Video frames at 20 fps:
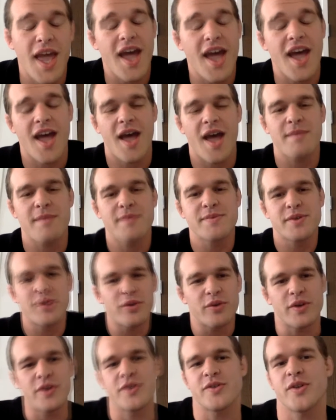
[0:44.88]
Yeah,
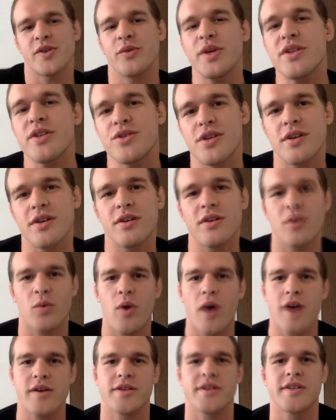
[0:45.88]
absolutely. So each year
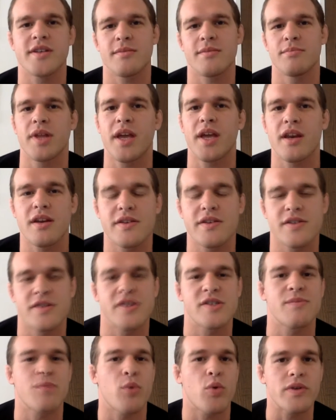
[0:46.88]
the Washington Blade does
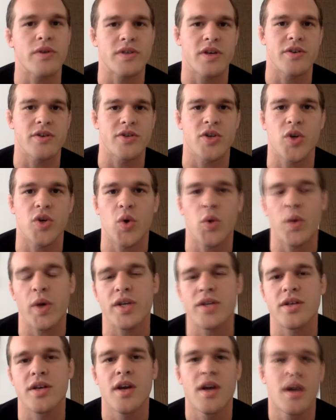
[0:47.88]
a sports issue
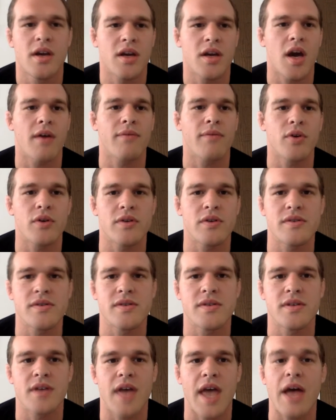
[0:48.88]
which
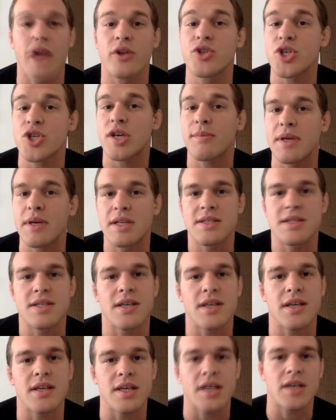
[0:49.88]
covers
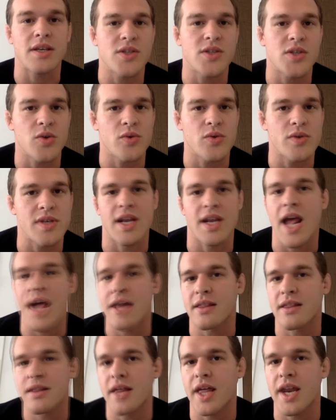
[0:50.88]
LGBT issues in
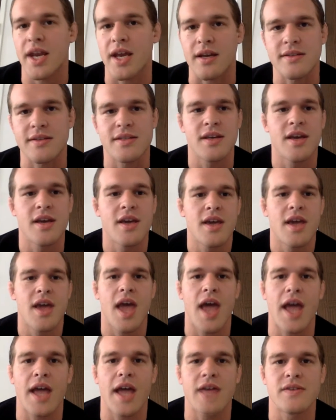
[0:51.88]
athletics.
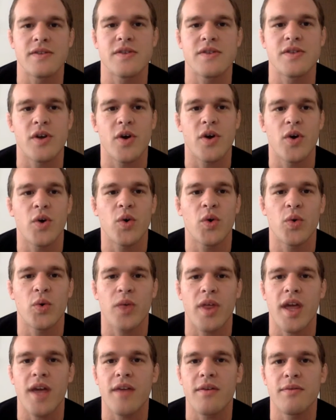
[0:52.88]
And so
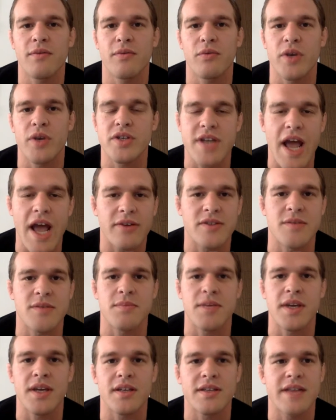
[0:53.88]
they've reached out
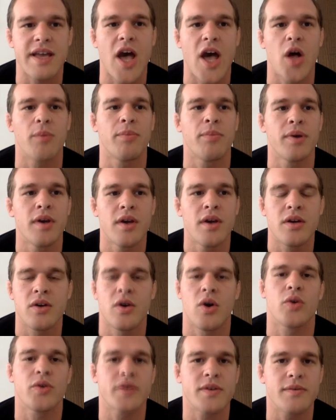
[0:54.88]
to me to help
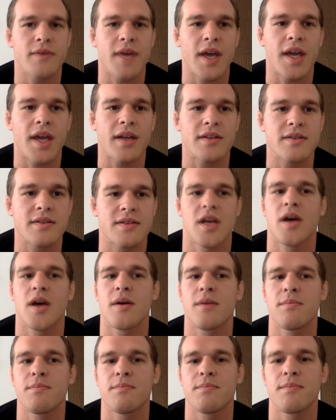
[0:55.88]
cultivate
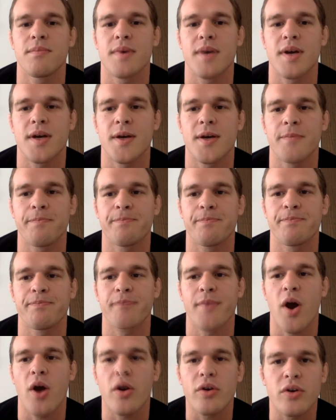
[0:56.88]
some
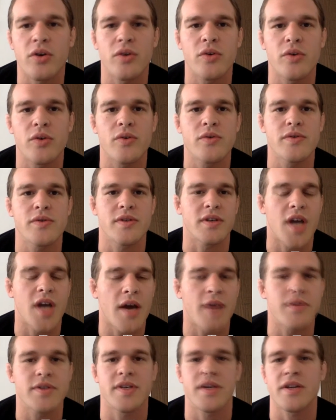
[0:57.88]
articles and
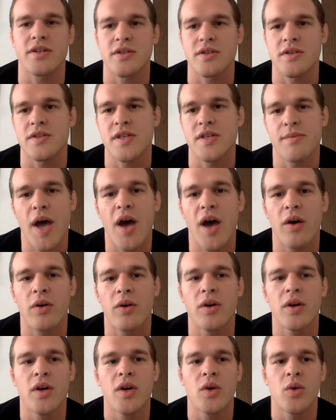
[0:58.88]
conversations
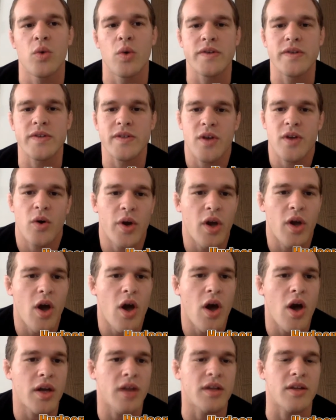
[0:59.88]
about what's going
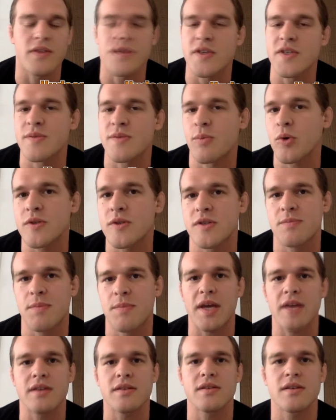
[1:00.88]
on in the sports
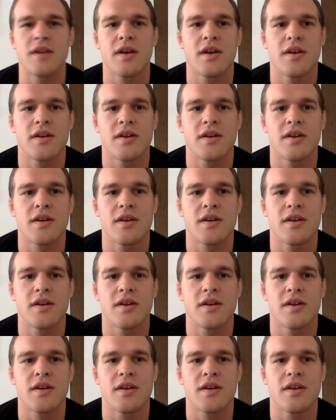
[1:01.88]
space.